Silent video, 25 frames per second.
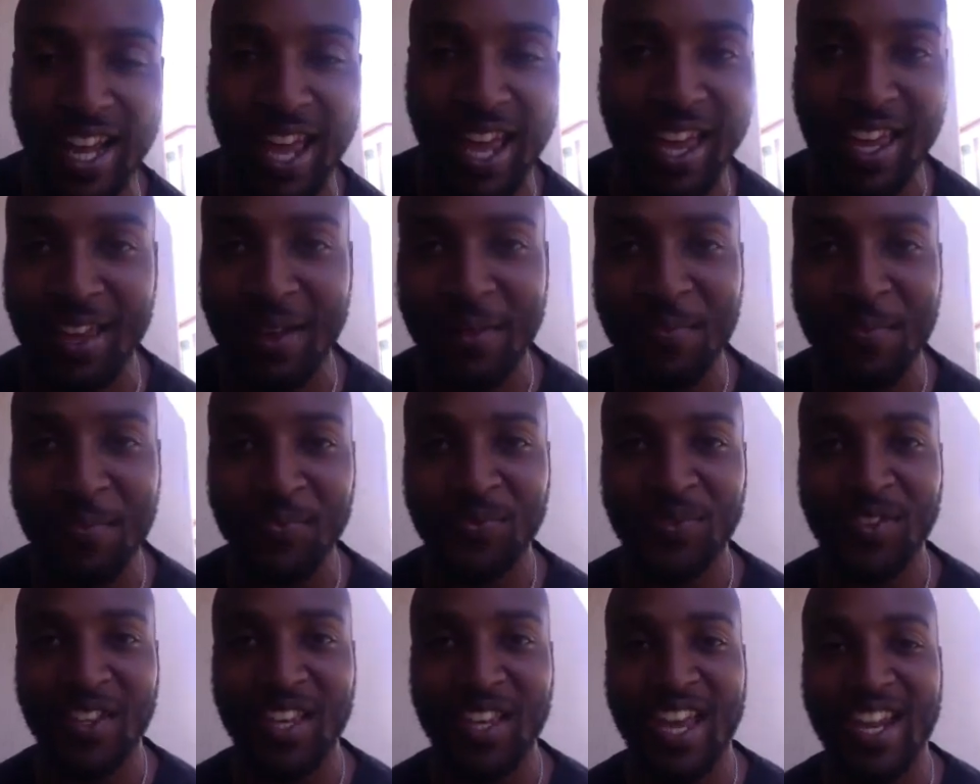starting
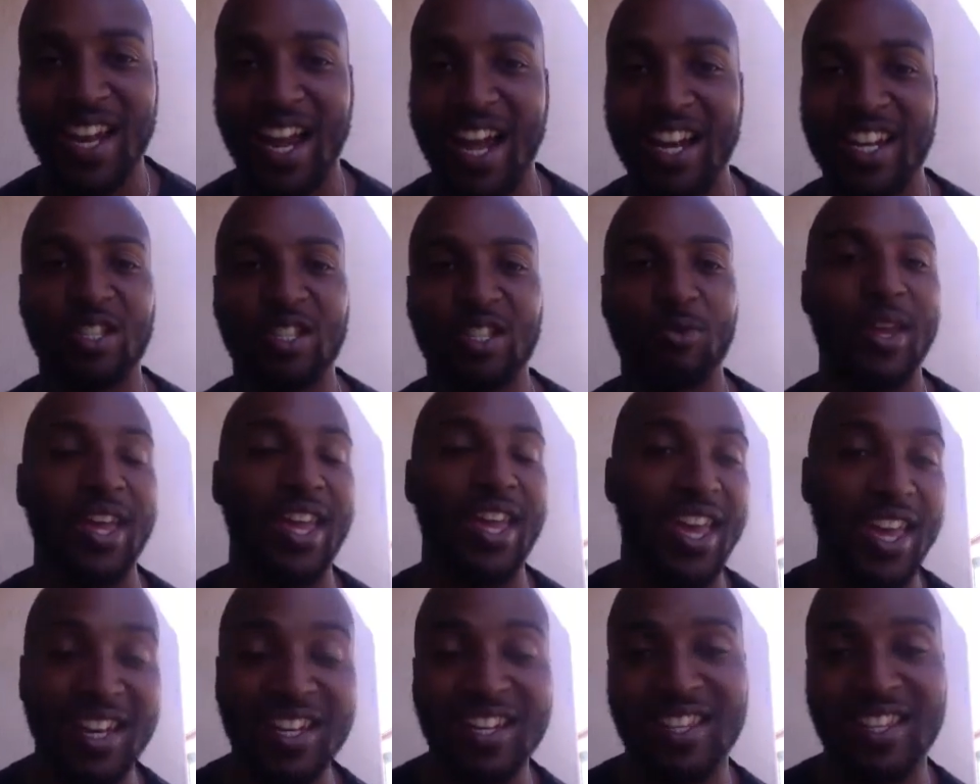today. And I
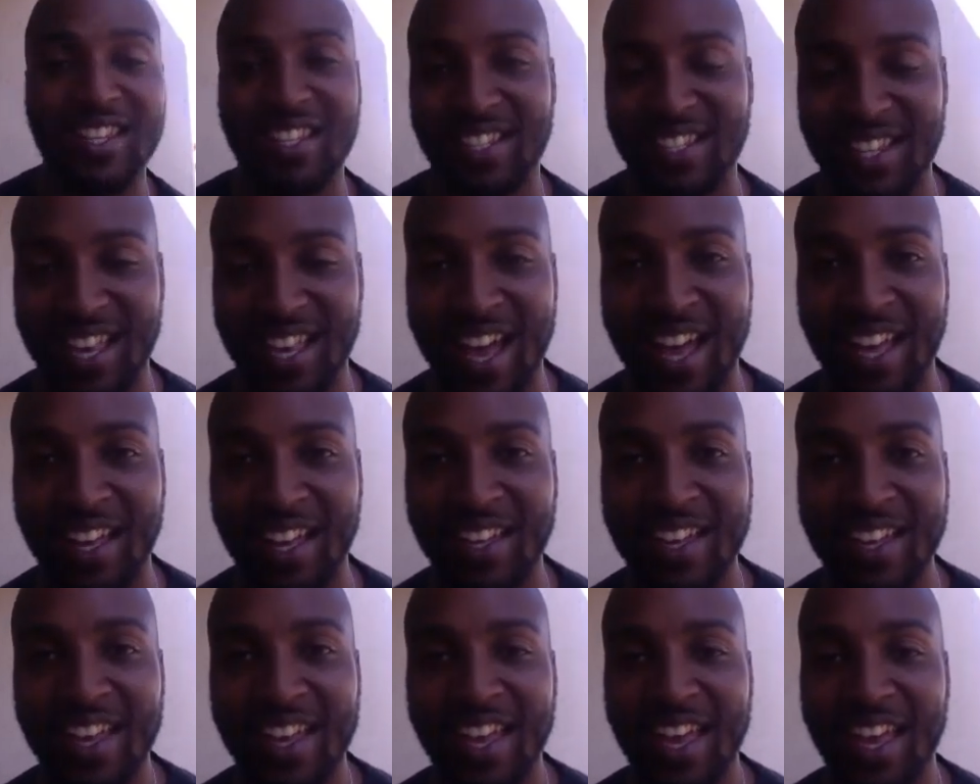just went into this
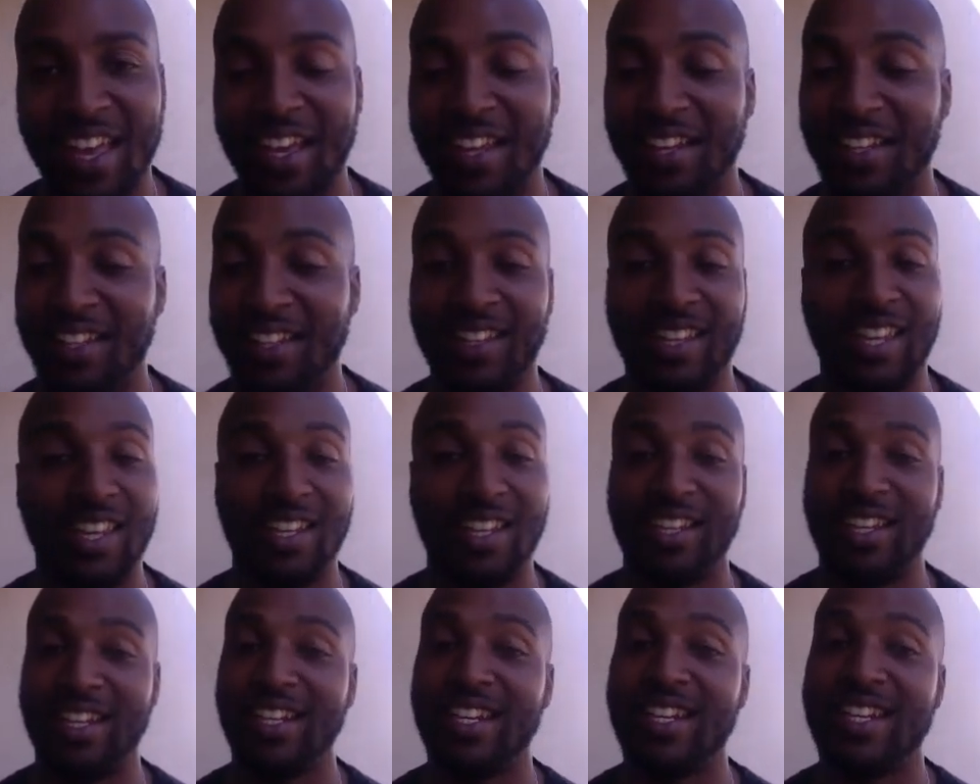guy,
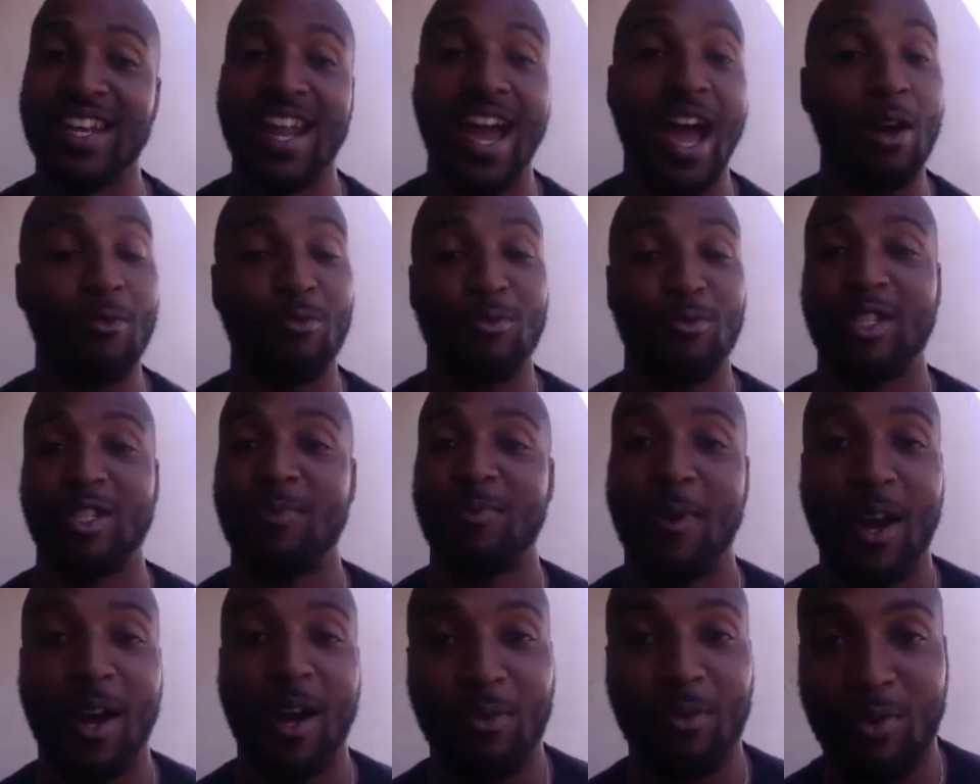and he did
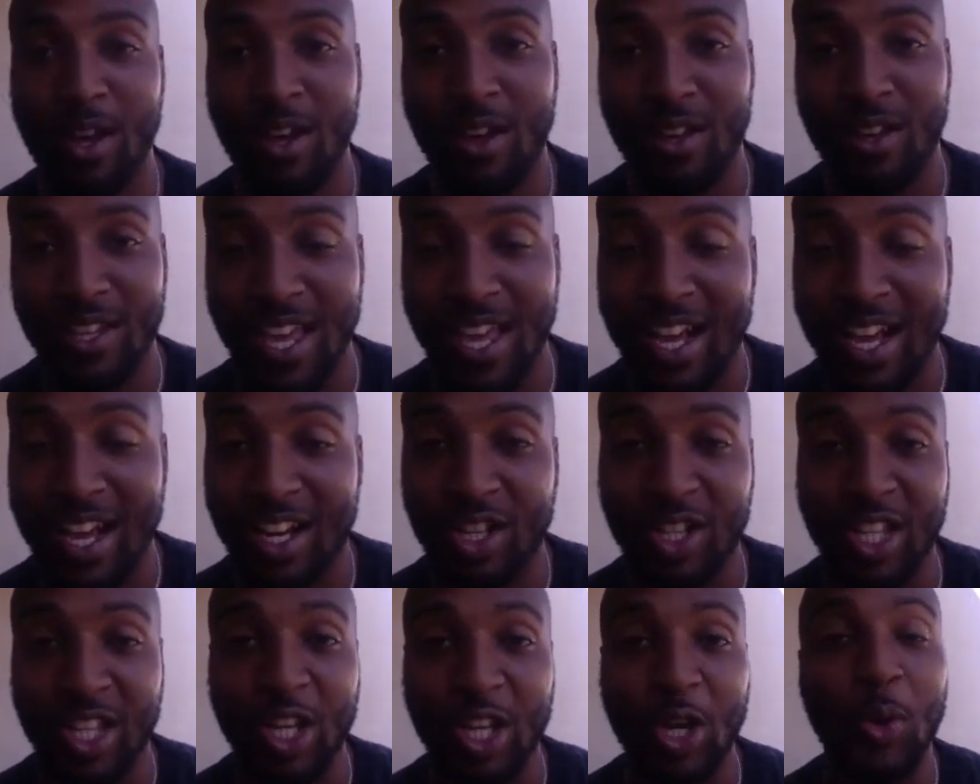not respond
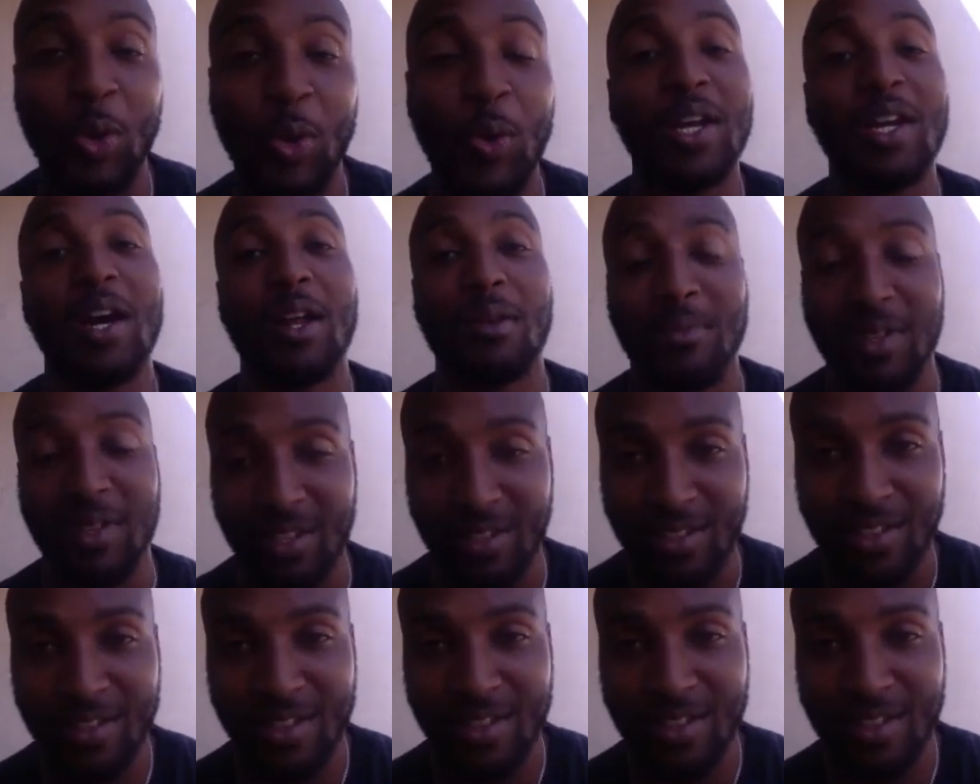well. He actually
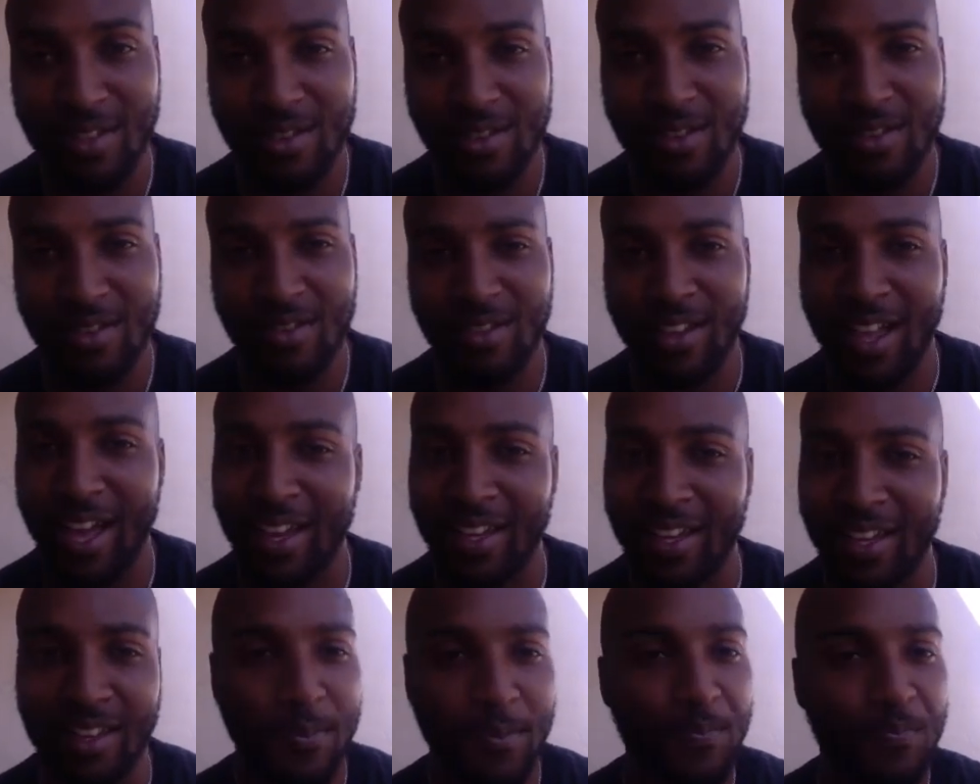quit on me,
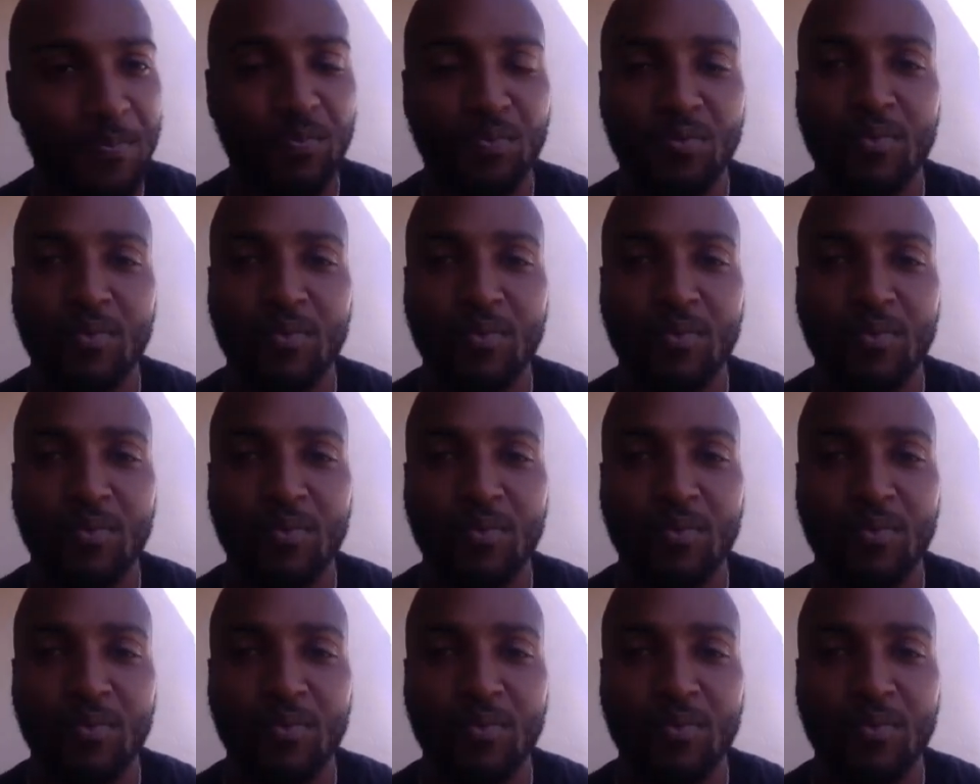like